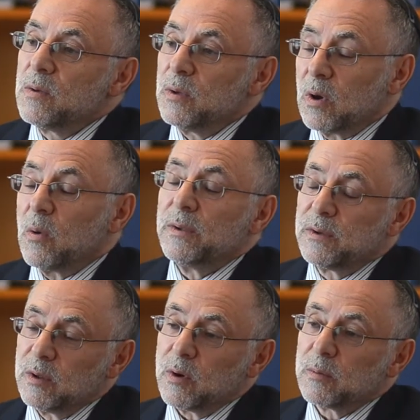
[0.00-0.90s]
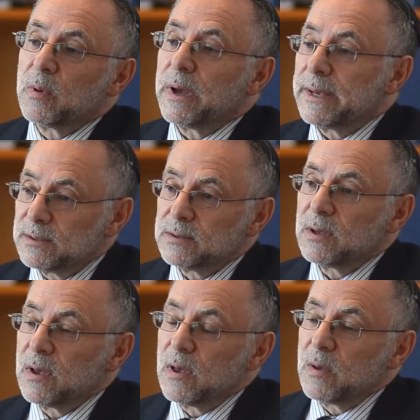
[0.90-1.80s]
They'll go into the
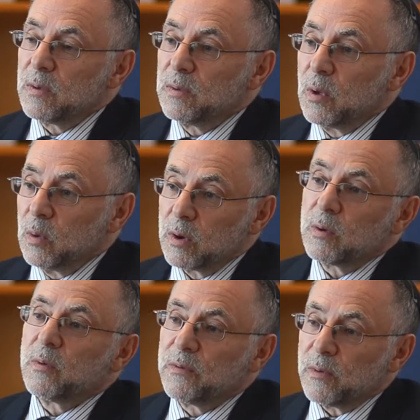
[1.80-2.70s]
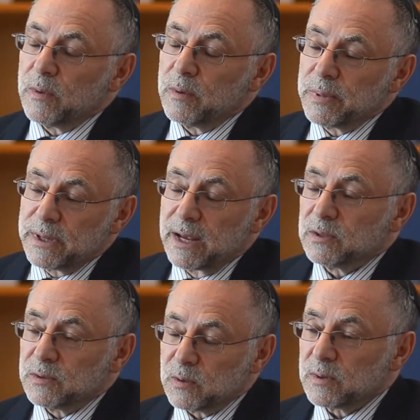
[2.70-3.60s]
workplace, they'll look for the
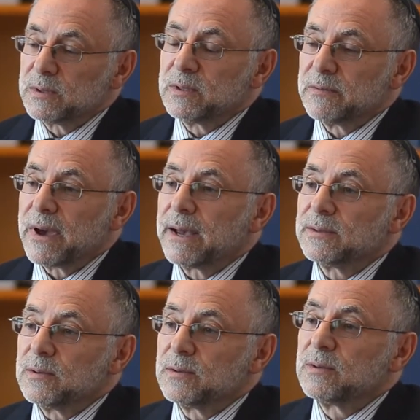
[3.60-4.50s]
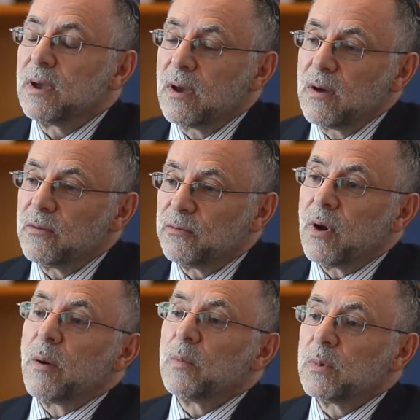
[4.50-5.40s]
potential sources of hazards
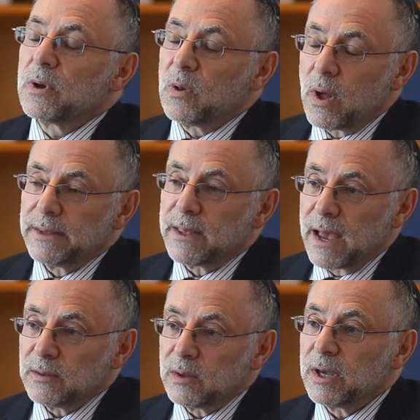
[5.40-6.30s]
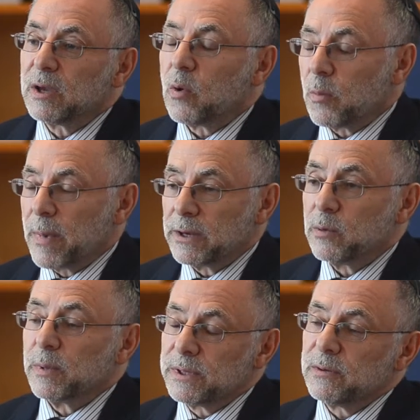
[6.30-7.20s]
from client handling or
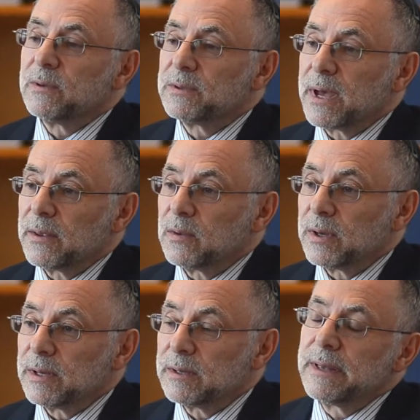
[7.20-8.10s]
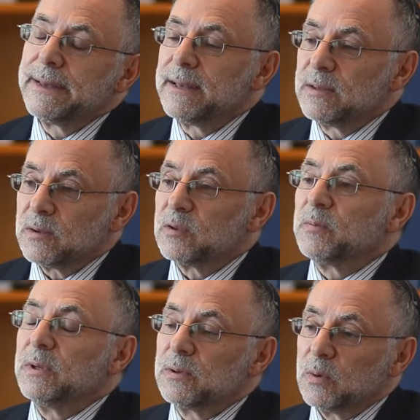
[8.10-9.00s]
manual materials handling. They'll
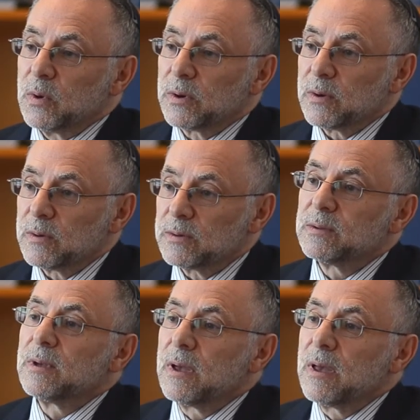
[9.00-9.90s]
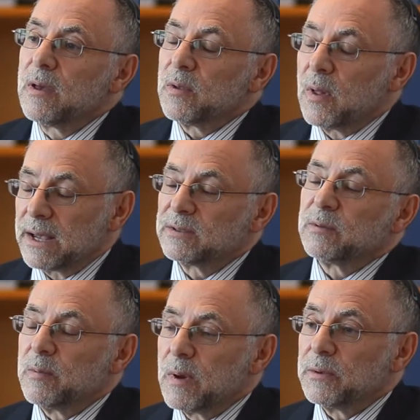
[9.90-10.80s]
speak to workers, they'll
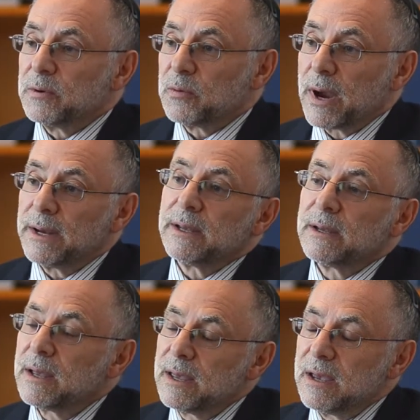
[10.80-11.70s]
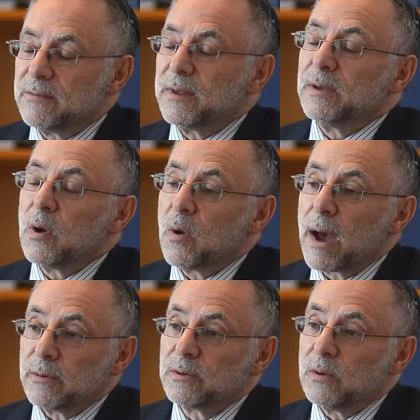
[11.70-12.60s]
ask them about their training, if they know
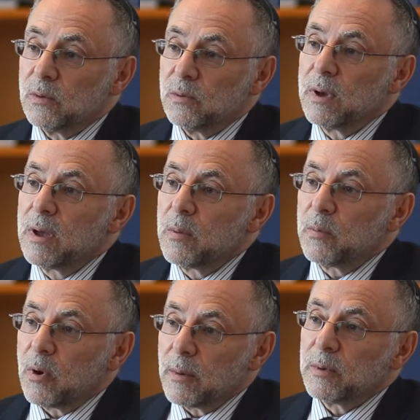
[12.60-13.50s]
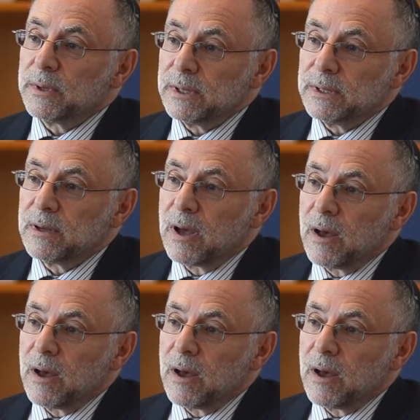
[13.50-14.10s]
how to properly